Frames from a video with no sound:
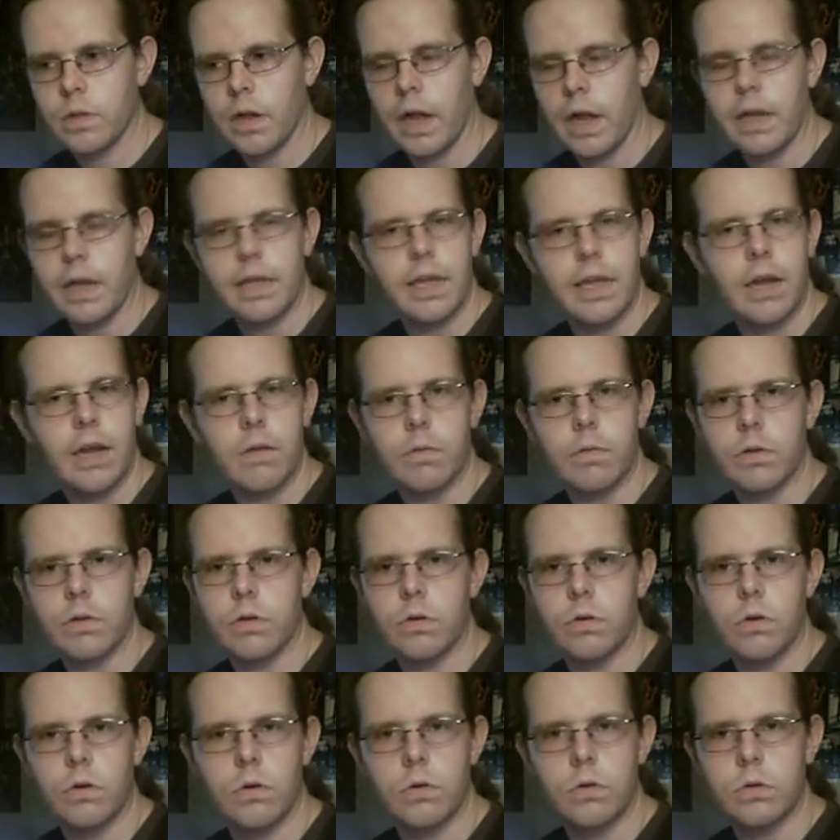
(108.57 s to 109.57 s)
I can't
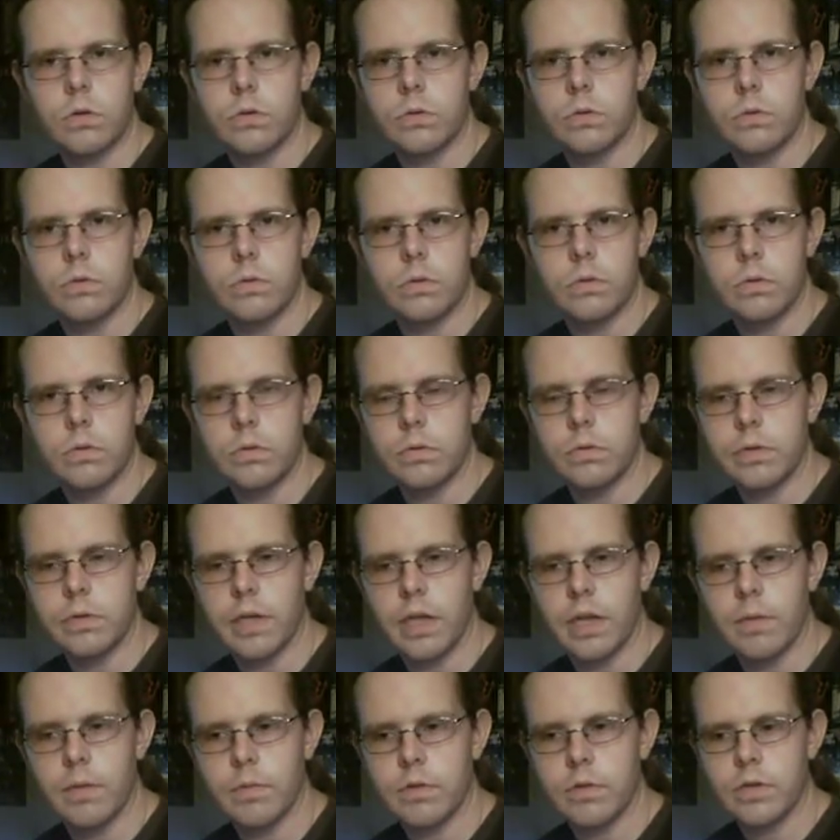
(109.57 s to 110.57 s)
recall who
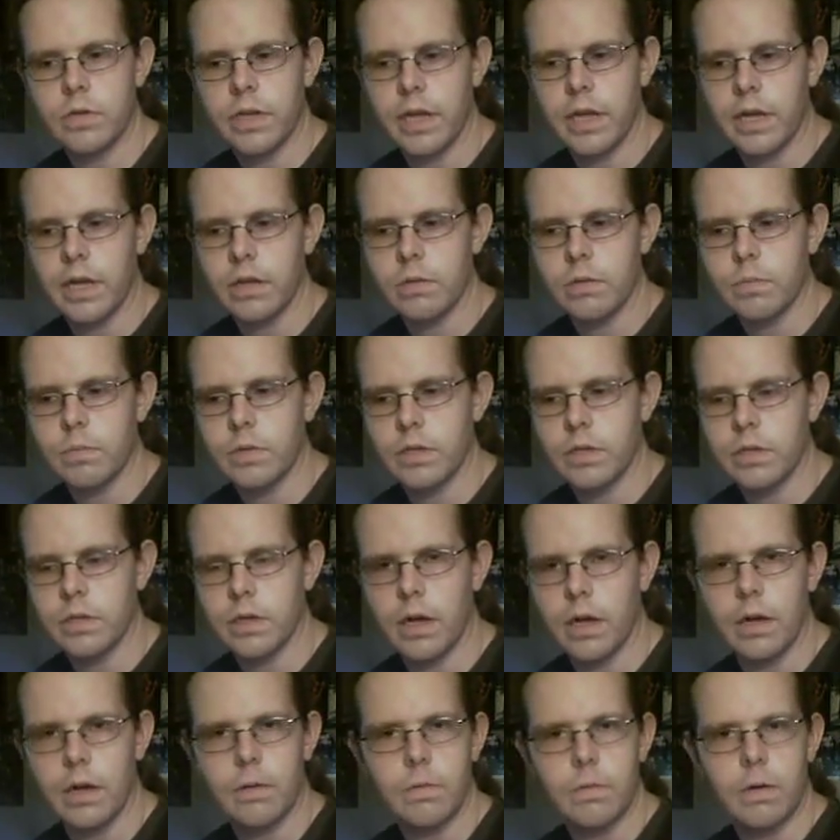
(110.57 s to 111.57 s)
gamer tagged me.
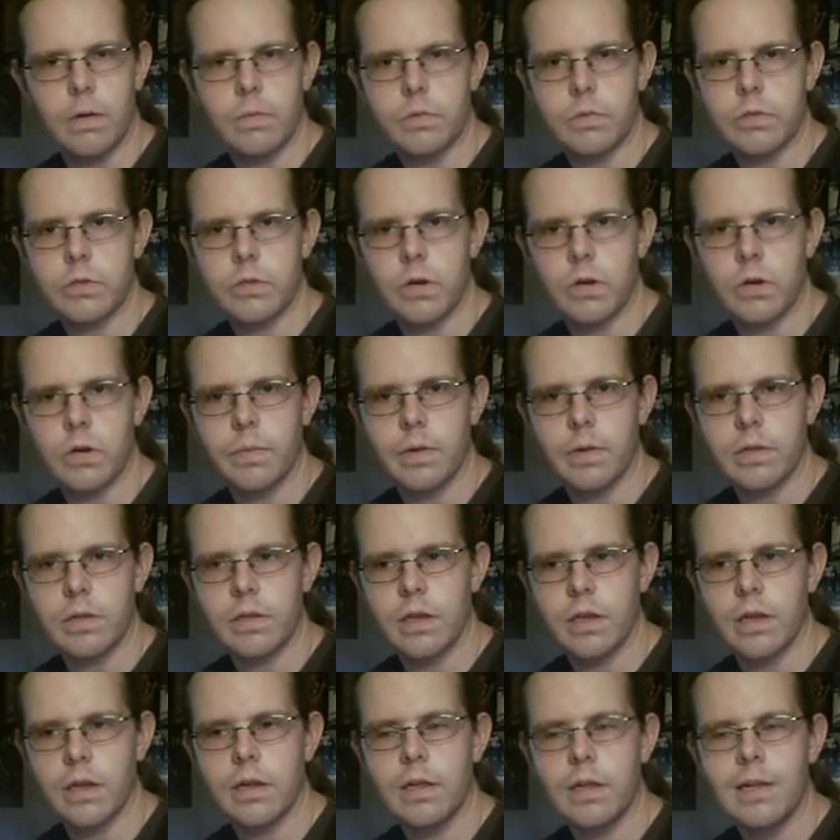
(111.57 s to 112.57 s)
I'm sorry about
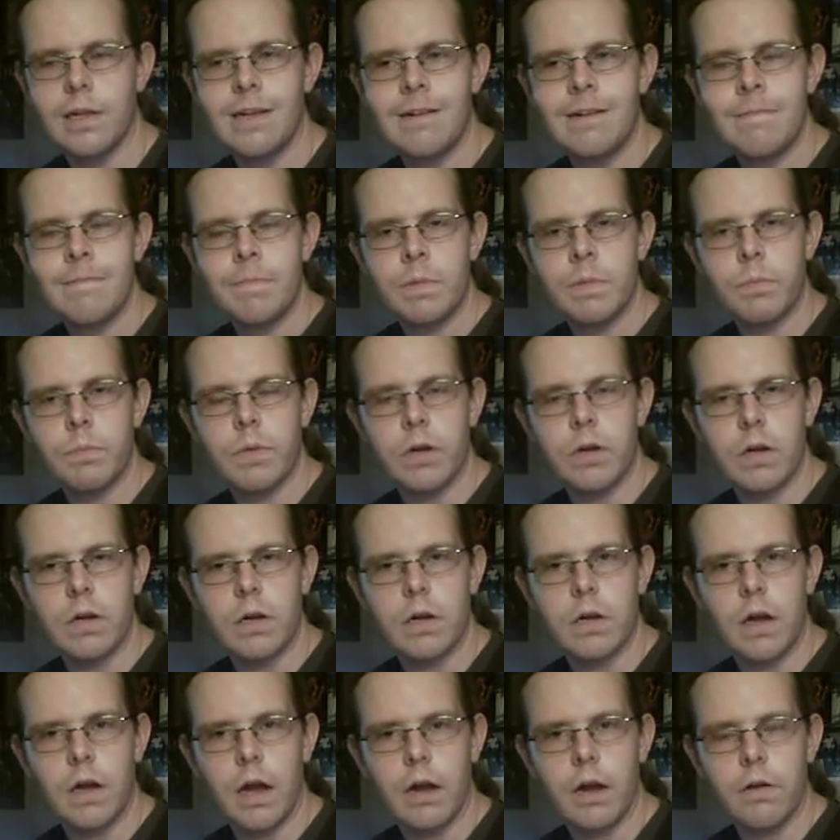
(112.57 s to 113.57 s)
that, but
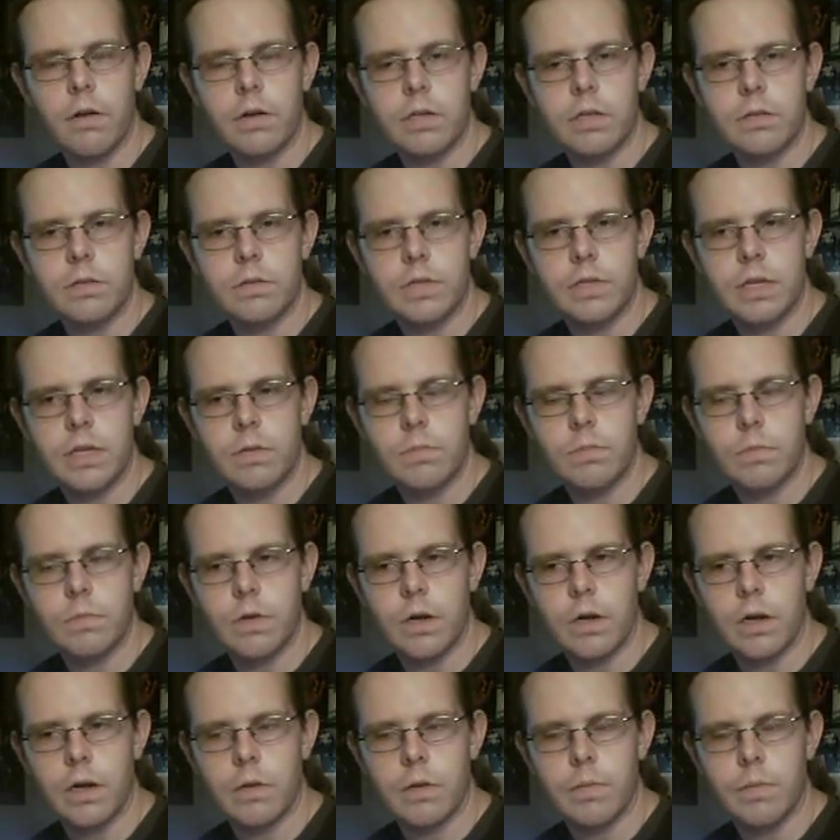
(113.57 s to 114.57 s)
I already did
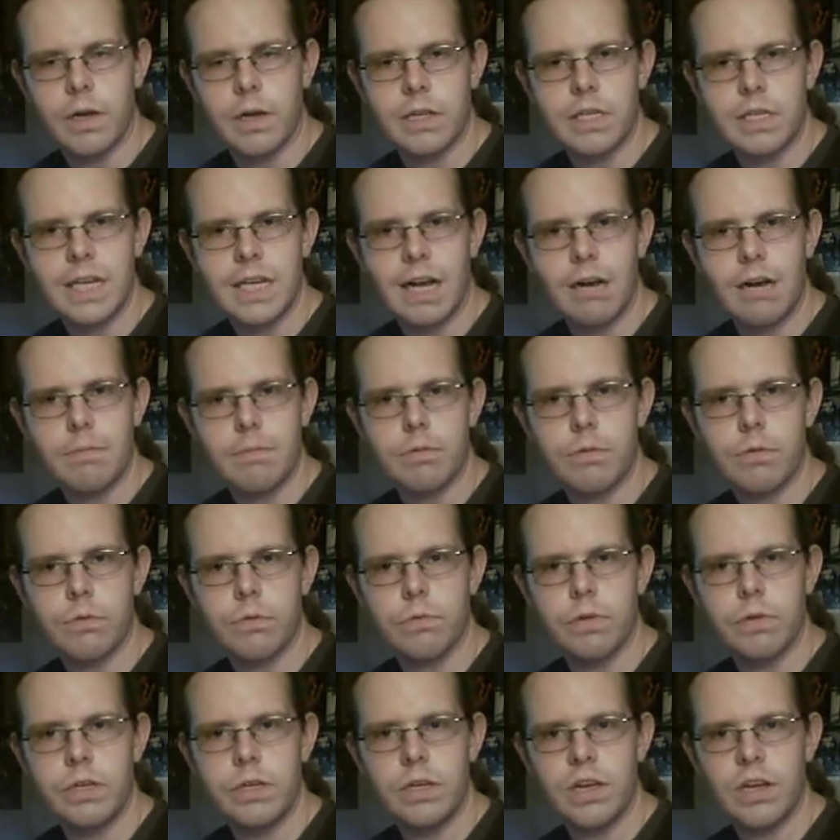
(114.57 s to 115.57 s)
my top
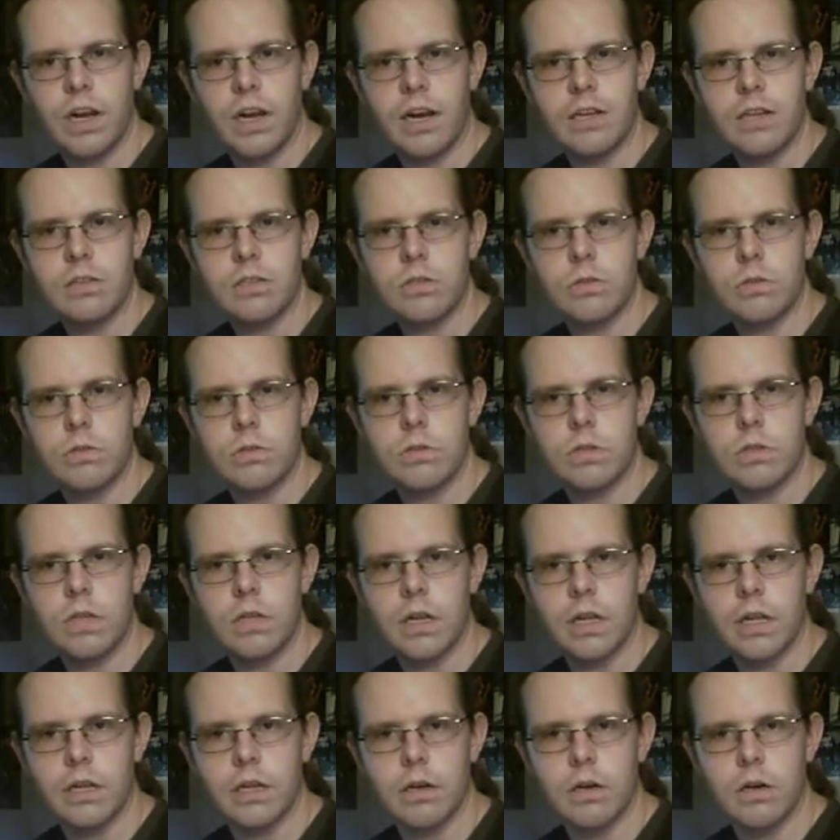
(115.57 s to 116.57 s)
3 consoles that
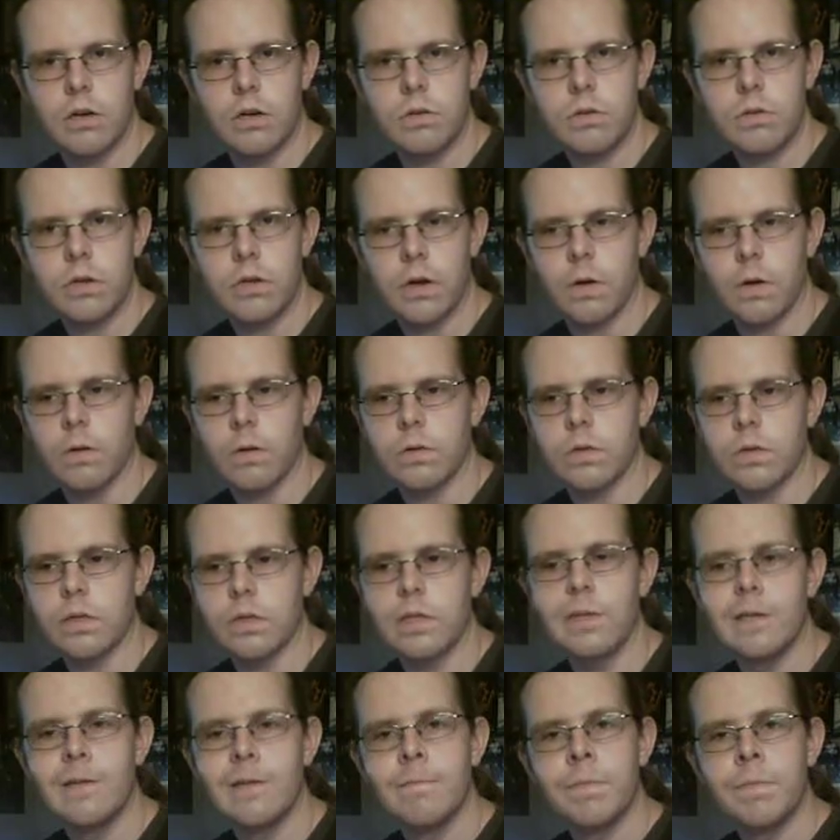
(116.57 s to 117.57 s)
I own
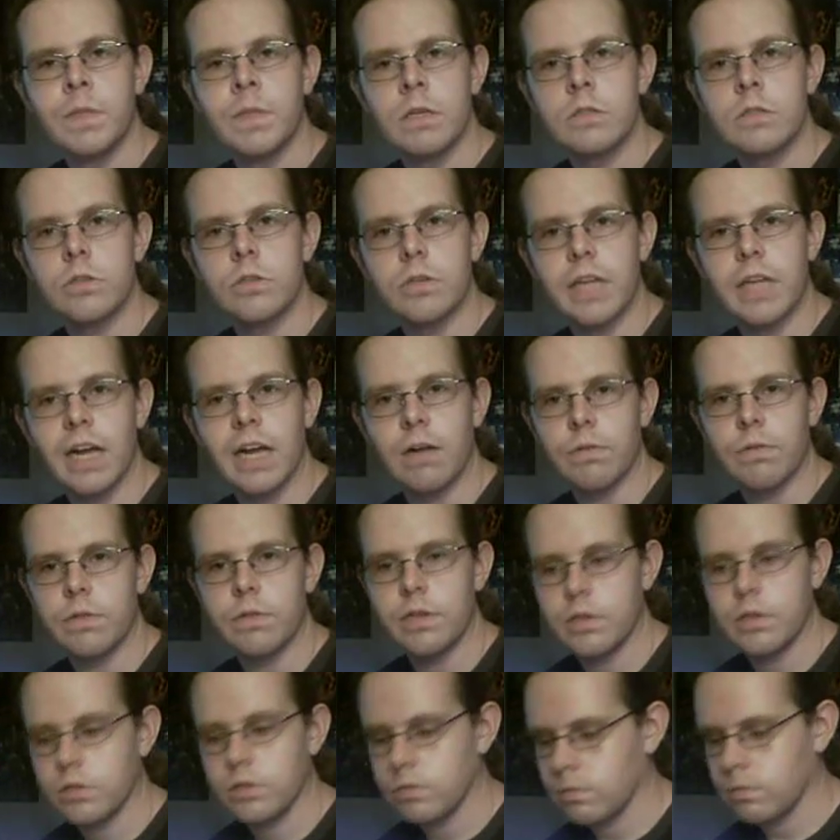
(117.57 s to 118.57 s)
currently. So now
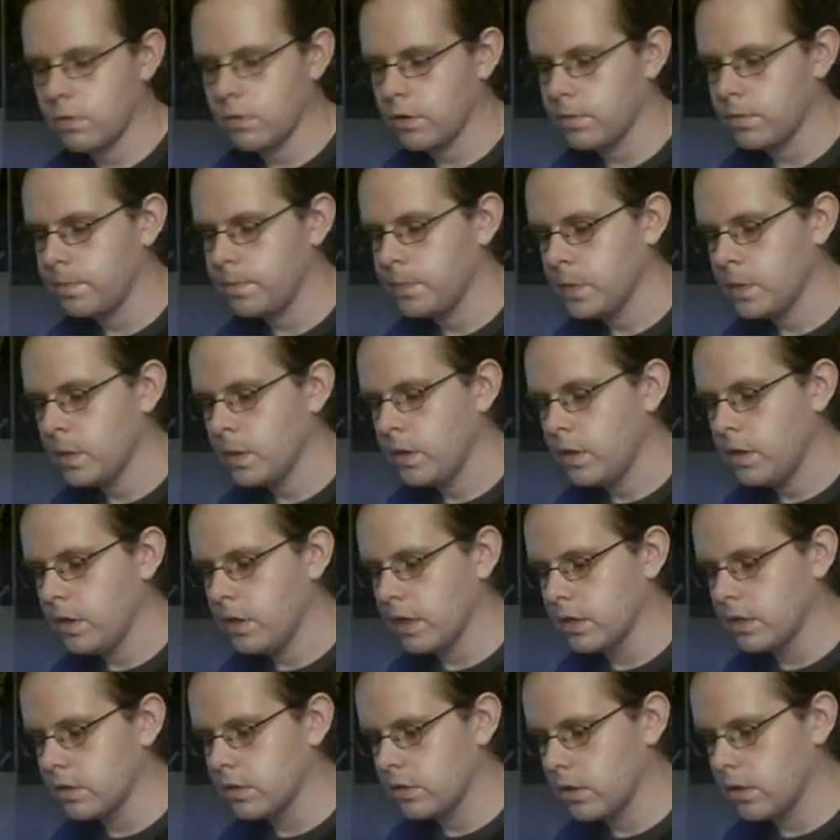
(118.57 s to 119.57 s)
this one
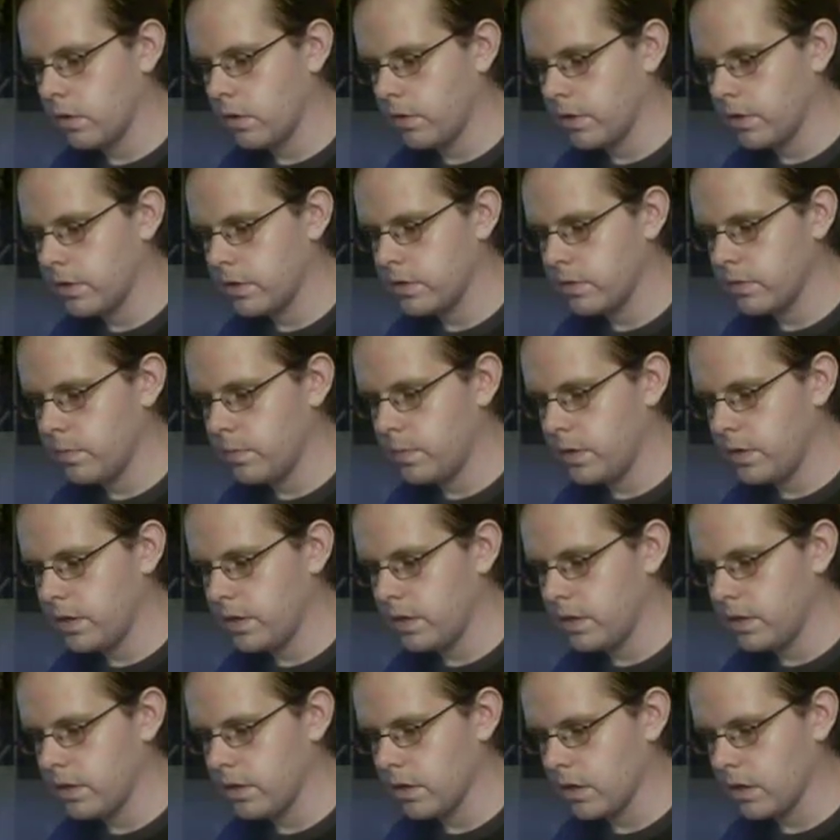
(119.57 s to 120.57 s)
is going to
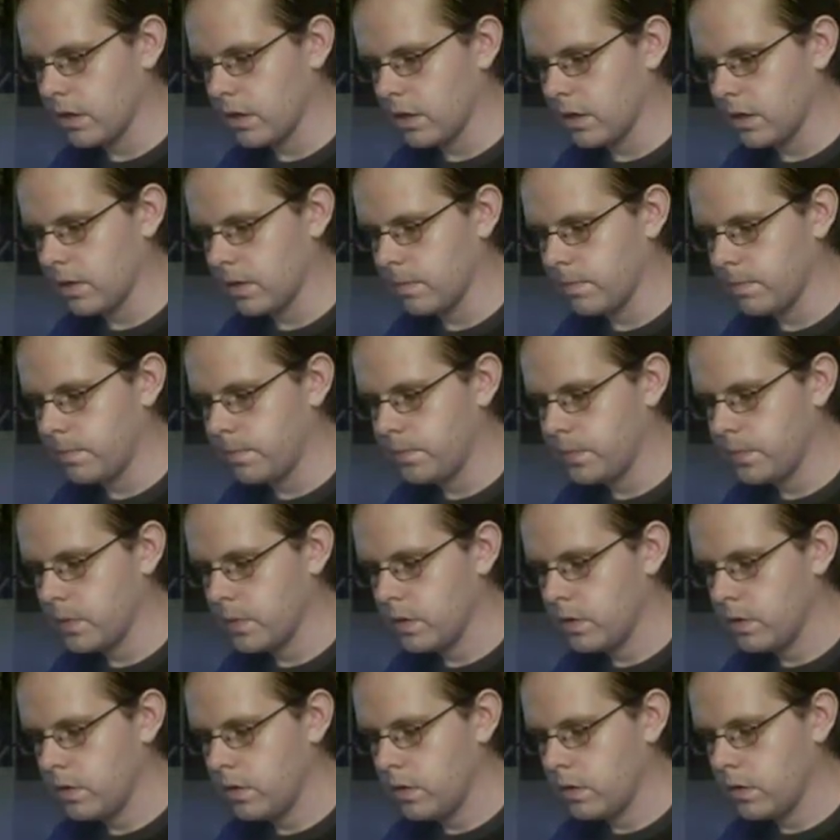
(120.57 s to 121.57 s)
be
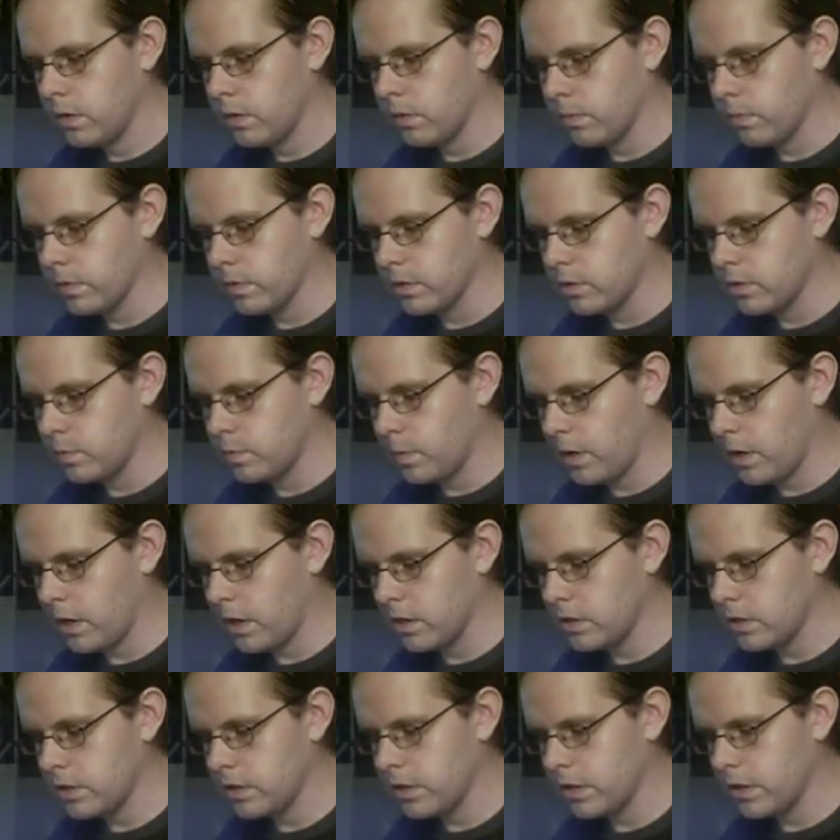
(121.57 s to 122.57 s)
the
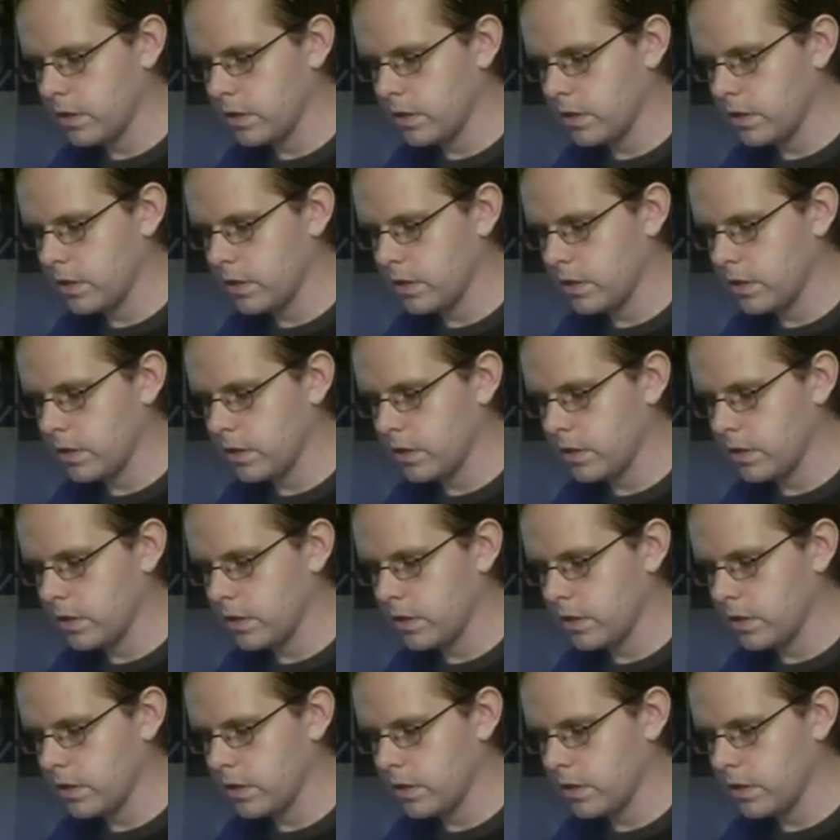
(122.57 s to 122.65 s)
response